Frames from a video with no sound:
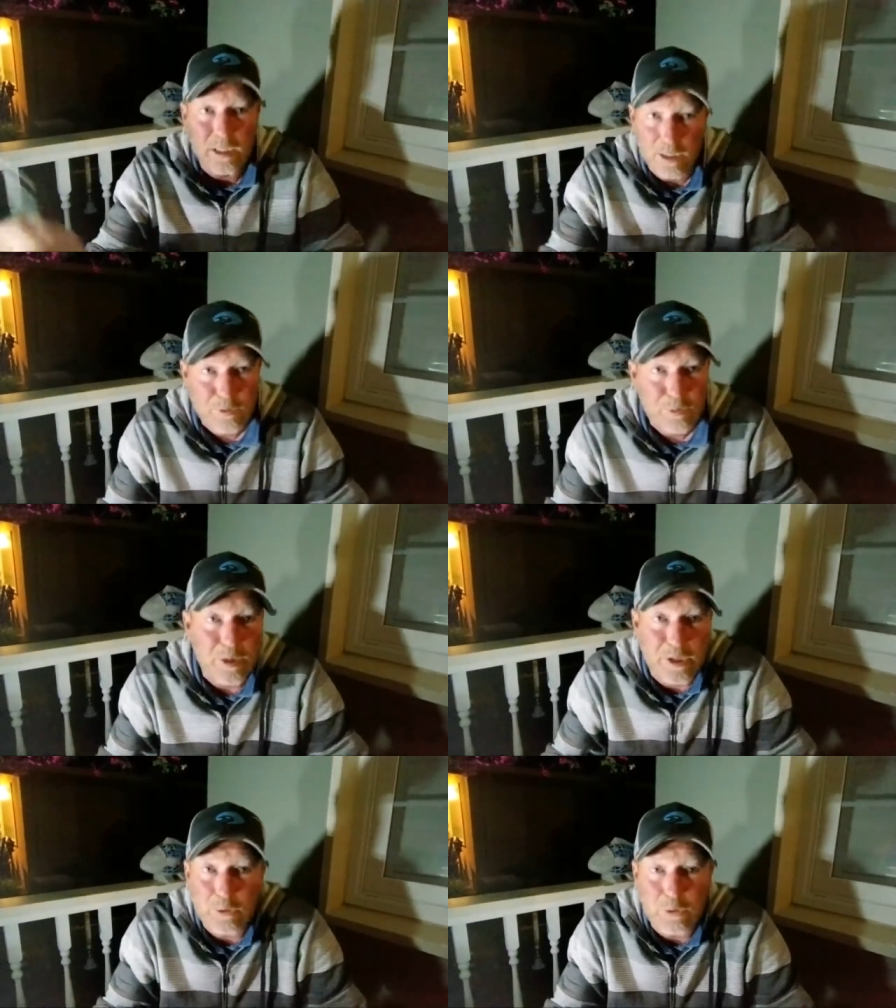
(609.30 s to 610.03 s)
it's
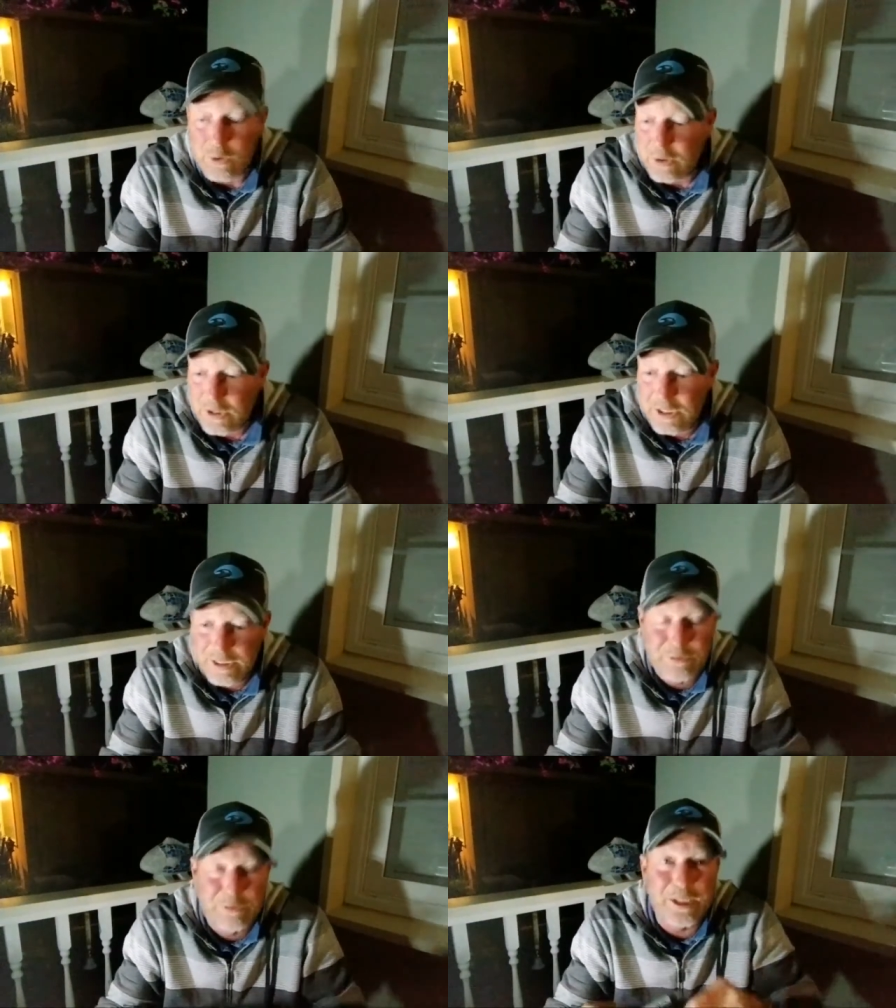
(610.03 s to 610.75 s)
really cool.
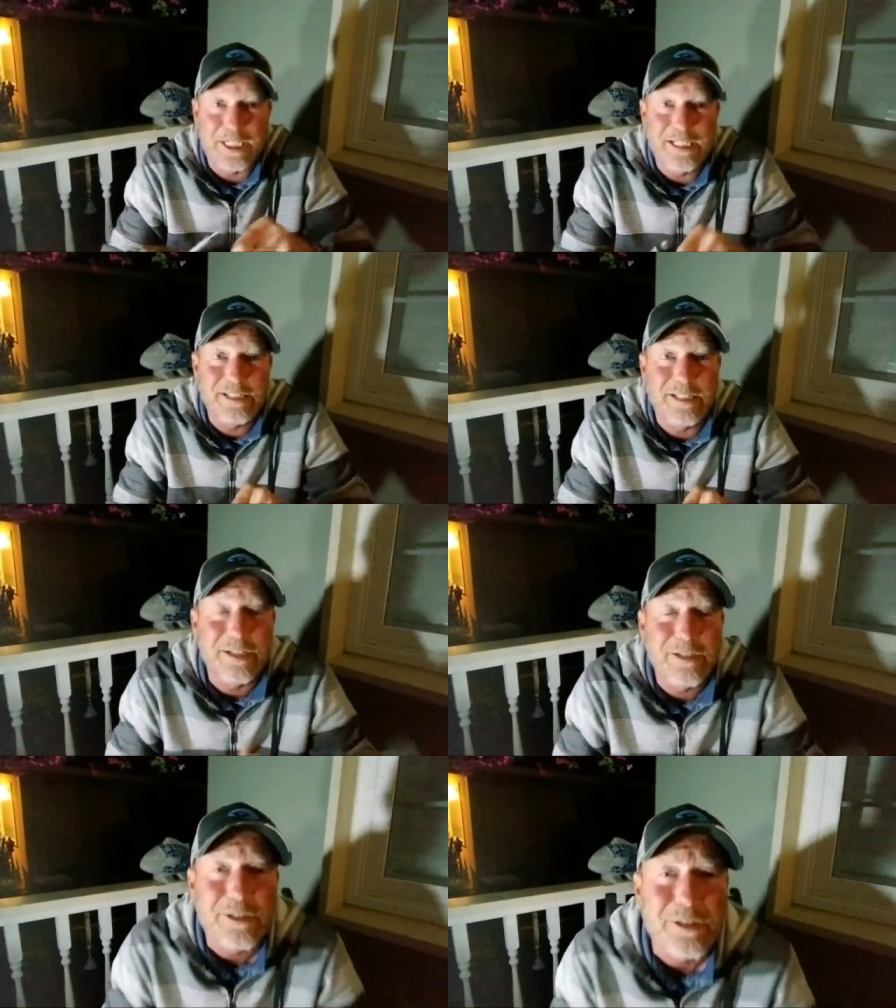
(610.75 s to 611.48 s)
It's really easy to
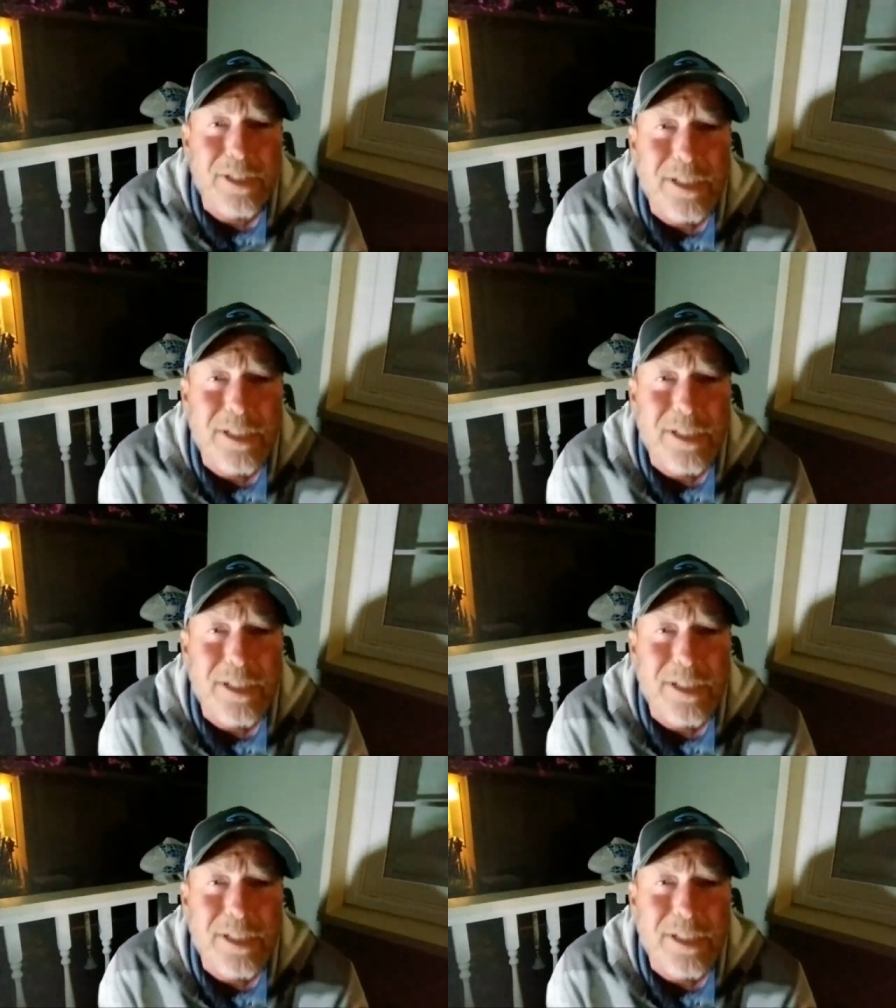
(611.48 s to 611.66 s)
do.